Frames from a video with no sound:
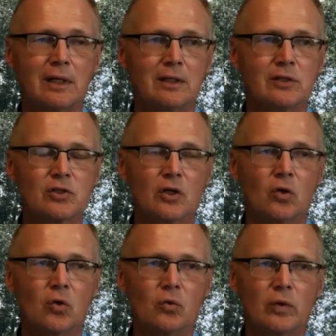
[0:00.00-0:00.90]

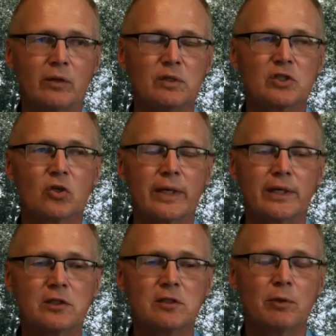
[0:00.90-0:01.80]
So it was a great
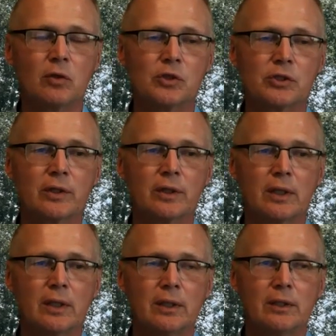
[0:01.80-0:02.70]
exposure
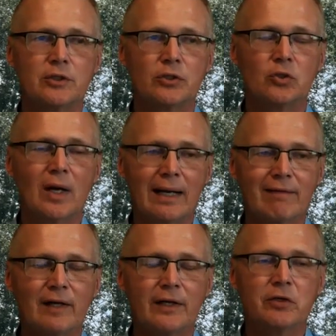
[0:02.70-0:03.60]
to high
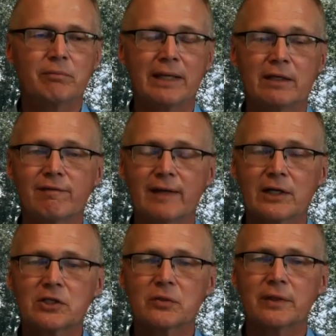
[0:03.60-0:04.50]
volume
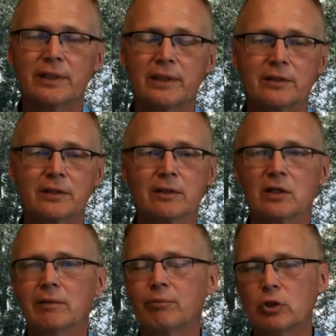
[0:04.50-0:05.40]
manufacturing, to
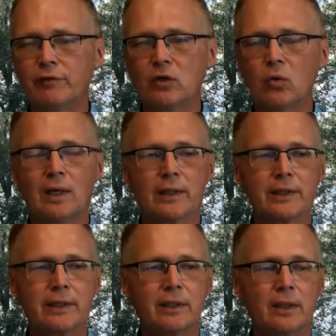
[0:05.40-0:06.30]
improving
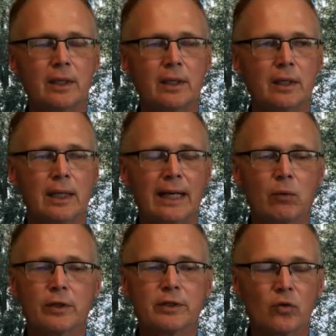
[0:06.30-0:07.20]
quality. I
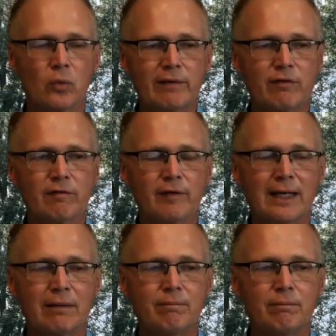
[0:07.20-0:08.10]
worked in the wafer
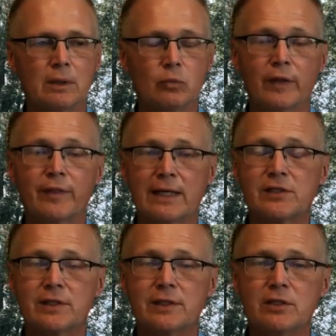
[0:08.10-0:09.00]
fab with
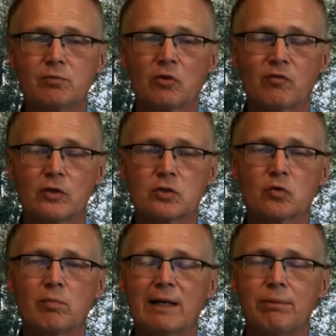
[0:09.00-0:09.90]
ICs, first
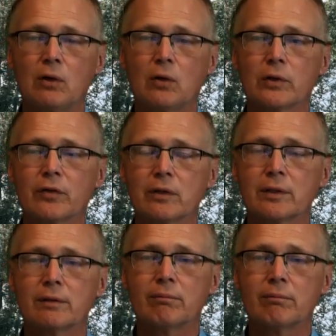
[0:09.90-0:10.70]
with bipolar, then